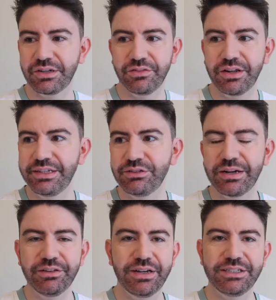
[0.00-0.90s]
kind of like these
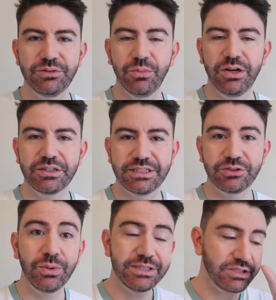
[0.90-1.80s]
renovation works. There's
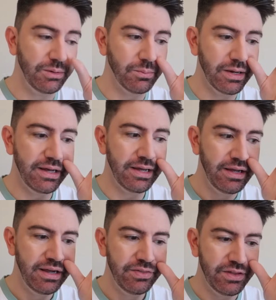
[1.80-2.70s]
always somewhere
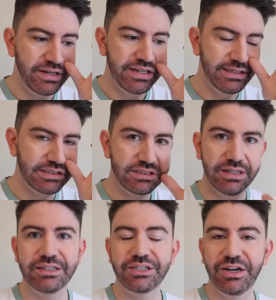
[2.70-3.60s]
that needs
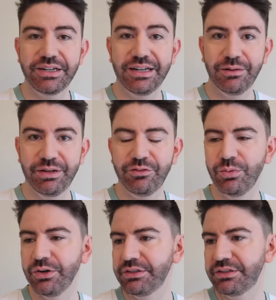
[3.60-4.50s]
a tiny little bit of
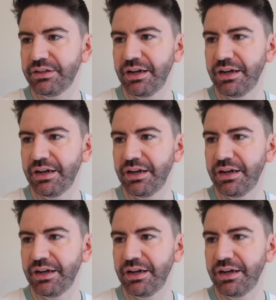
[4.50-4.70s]
wood.